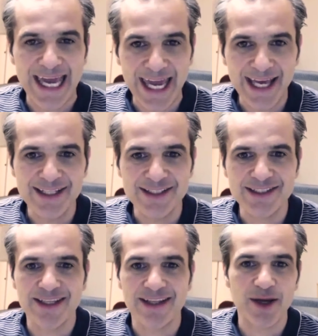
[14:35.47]

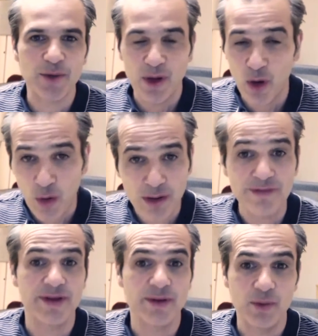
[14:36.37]
else all
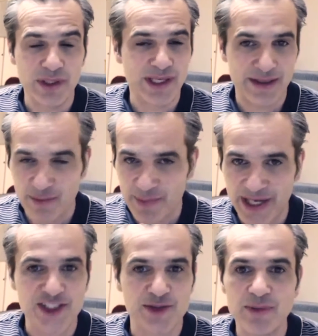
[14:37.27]
of them will get the
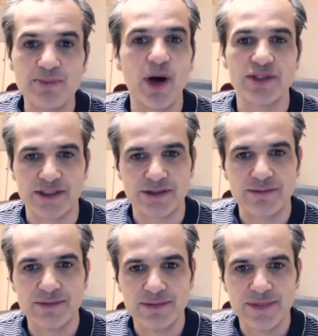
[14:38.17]
maximum bonus."
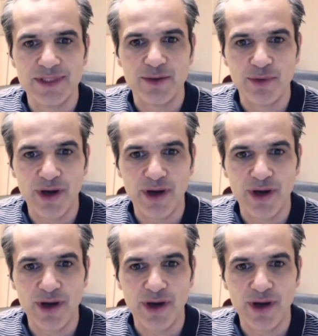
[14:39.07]
Oh, right?